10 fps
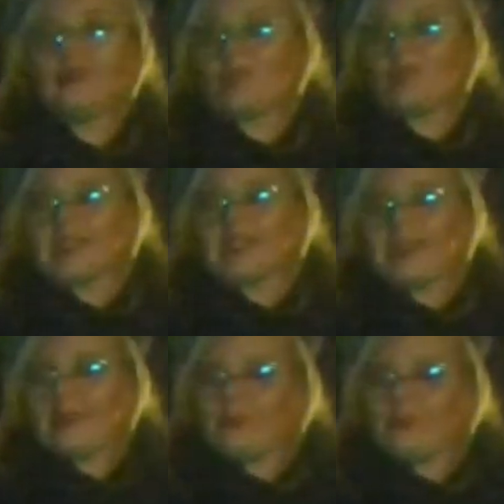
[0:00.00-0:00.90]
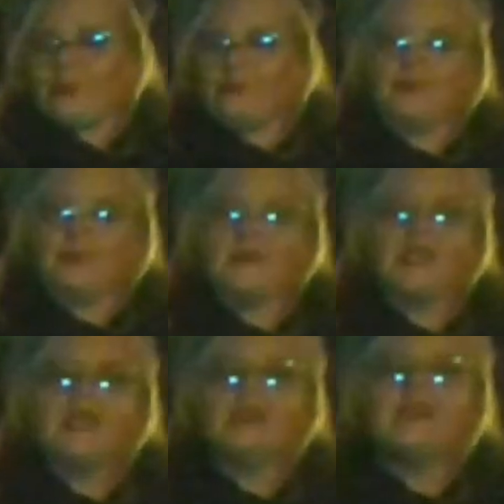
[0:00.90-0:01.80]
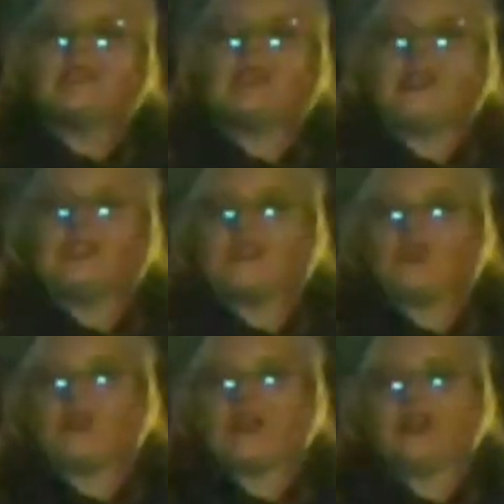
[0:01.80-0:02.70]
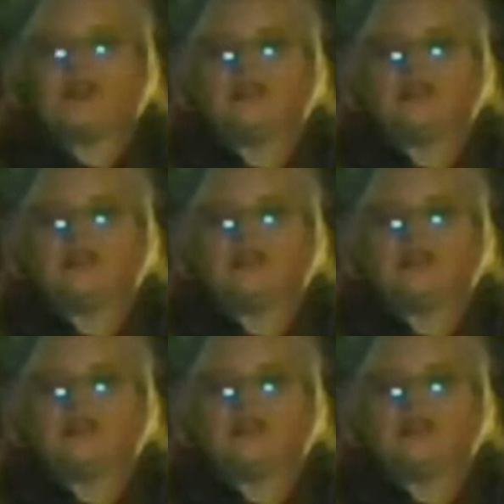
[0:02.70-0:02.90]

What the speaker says: story time. Tonight's story